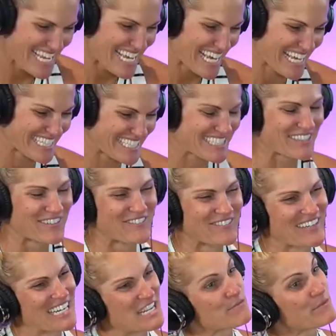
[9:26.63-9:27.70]
That's so
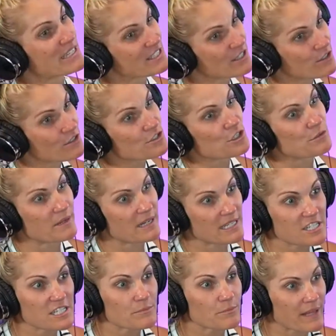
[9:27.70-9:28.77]
funny, but so true. But it's
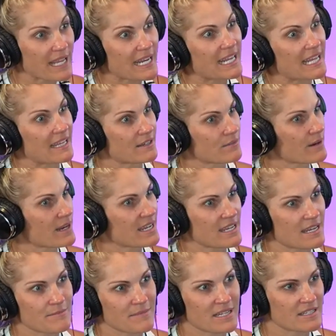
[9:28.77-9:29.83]
just planning, right?
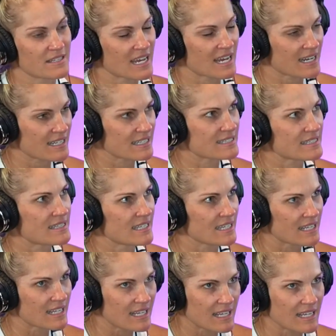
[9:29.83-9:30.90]
I mean, that is the
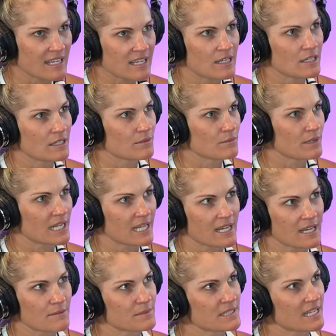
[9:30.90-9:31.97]
key when it
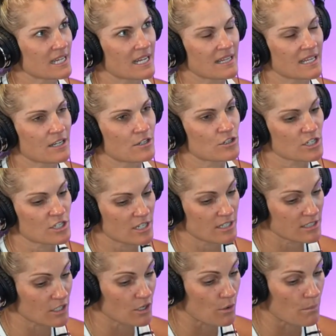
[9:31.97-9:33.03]
comes to getting that nutrition.
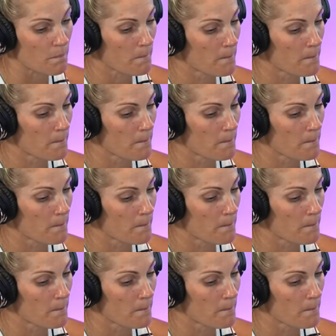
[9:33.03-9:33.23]
So